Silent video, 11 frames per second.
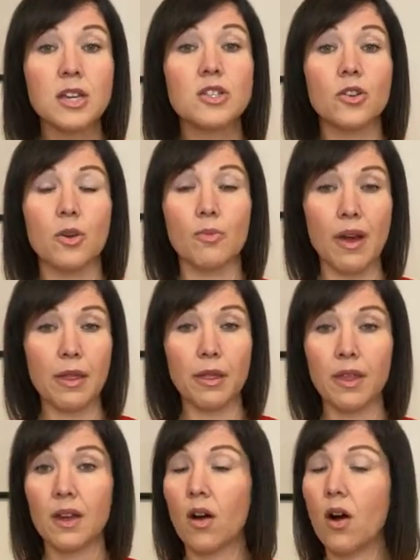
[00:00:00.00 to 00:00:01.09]
So your
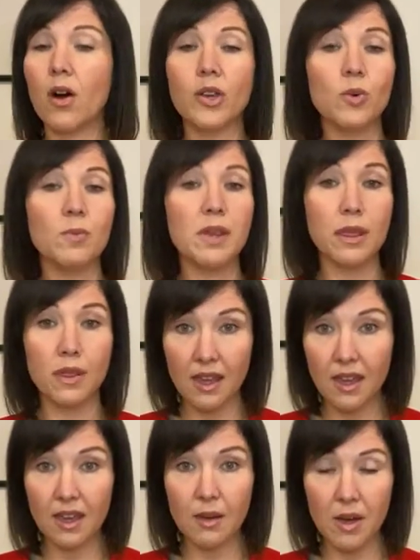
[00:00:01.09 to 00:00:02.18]
breath, all you would be
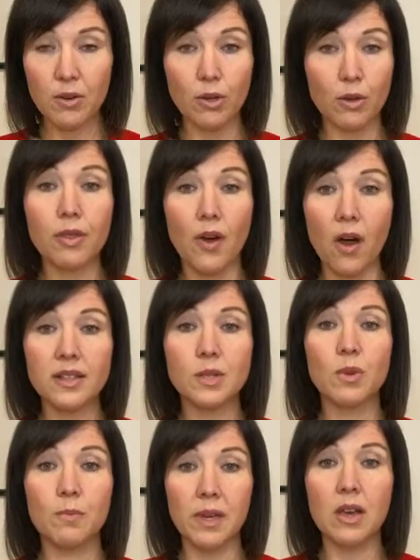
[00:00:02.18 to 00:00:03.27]
thinking about, your thoughts
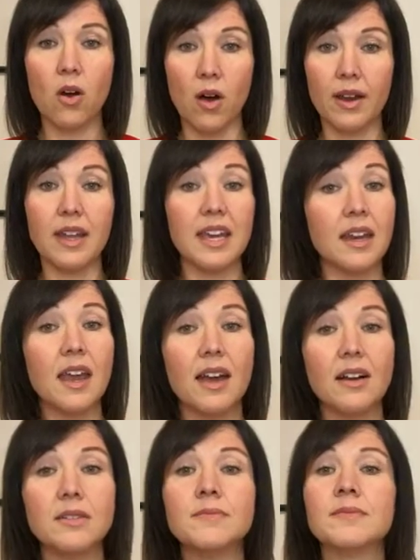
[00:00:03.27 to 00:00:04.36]
would be on inhale